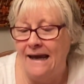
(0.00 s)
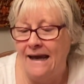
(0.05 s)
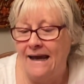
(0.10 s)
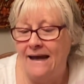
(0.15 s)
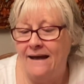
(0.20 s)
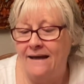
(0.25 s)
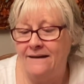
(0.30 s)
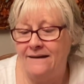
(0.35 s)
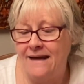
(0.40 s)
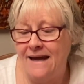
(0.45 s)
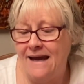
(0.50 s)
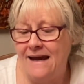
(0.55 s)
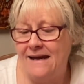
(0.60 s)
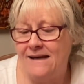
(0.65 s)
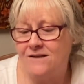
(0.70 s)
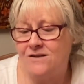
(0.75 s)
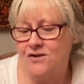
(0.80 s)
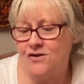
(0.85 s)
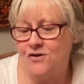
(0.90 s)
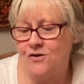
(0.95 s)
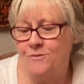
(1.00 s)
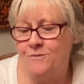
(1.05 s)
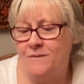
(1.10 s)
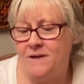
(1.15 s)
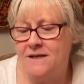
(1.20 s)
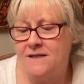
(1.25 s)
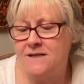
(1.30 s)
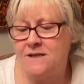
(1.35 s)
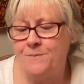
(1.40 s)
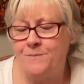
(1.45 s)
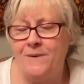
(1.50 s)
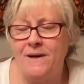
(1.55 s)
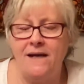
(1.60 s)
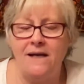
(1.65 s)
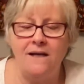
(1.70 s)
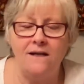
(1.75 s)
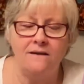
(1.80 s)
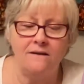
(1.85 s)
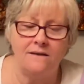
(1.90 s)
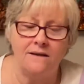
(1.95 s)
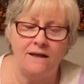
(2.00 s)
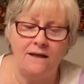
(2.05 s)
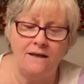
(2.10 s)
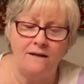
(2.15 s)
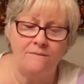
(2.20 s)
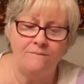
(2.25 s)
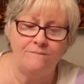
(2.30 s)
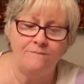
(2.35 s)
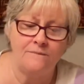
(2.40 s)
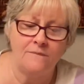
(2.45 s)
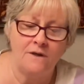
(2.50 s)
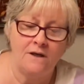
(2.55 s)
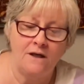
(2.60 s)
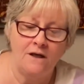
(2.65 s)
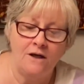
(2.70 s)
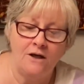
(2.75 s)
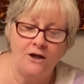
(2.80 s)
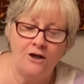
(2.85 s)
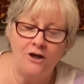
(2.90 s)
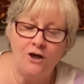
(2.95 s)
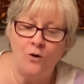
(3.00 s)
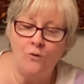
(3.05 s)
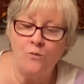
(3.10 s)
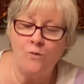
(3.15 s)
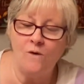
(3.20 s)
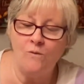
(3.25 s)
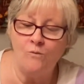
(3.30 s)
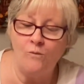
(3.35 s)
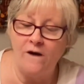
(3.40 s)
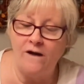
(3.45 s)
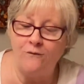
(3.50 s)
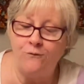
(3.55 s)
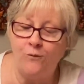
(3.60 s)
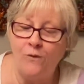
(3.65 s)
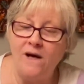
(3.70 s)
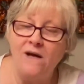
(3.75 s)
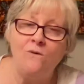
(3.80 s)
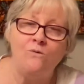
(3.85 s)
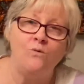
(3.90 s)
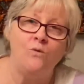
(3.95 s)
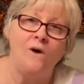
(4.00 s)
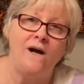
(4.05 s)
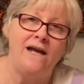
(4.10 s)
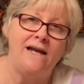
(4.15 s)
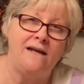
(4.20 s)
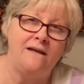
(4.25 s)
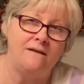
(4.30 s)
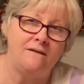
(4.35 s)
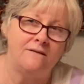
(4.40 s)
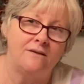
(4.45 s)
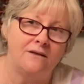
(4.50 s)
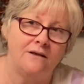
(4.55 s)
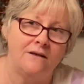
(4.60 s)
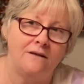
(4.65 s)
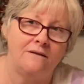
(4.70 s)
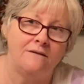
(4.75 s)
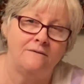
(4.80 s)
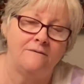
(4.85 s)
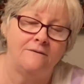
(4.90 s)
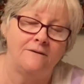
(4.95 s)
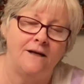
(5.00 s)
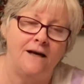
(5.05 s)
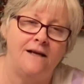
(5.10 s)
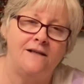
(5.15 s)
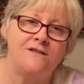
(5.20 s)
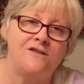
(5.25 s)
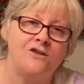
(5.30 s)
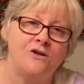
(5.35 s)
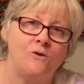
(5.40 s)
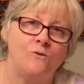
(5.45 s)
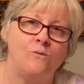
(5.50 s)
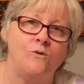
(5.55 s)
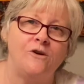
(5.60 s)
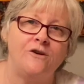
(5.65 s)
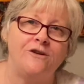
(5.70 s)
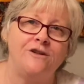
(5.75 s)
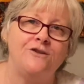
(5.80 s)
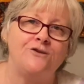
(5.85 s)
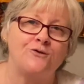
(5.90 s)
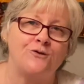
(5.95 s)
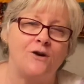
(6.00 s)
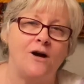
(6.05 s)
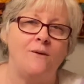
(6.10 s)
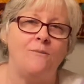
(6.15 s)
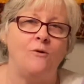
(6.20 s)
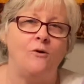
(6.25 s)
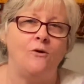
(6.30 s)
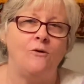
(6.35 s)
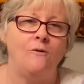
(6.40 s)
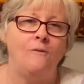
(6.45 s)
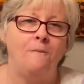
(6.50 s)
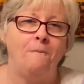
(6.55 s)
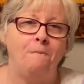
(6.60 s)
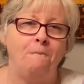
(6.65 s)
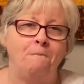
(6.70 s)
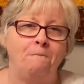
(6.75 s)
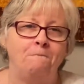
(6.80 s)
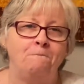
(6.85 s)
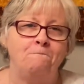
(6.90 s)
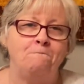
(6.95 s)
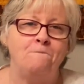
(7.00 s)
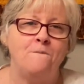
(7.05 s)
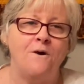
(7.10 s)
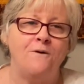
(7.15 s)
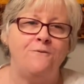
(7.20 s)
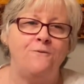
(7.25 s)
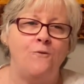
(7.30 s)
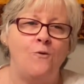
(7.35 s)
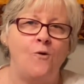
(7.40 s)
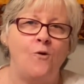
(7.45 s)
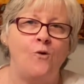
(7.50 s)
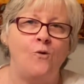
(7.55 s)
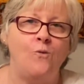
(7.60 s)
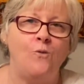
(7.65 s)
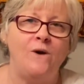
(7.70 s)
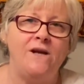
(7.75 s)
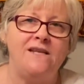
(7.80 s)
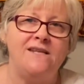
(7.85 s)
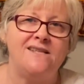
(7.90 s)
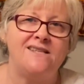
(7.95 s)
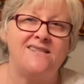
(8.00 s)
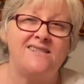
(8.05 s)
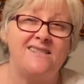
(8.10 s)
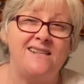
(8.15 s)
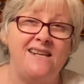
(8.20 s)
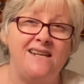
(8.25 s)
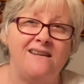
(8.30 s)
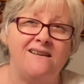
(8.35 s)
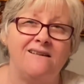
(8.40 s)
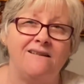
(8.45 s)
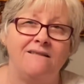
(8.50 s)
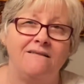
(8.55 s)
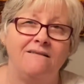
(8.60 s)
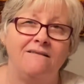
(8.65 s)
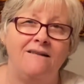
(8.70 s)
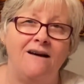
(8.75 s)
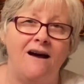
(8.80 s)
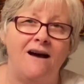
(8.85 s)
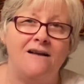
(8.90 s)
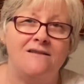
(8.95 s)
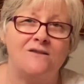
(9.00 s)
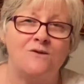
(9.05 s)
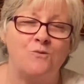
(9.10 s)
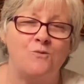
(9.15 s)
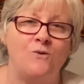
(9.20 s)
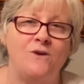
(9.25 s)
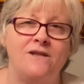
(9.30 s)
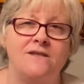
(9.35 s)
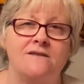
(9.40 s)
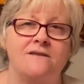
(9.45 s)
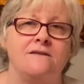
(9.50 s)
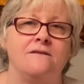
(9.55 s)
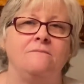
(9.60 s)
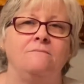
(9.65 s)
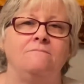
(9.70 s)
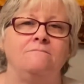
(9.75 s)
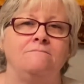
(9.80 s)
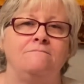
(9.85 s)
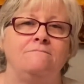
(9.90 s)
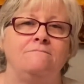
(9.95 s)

and answer me speedily. You know, if we wait until we're in trouble before we seek God's wisdom,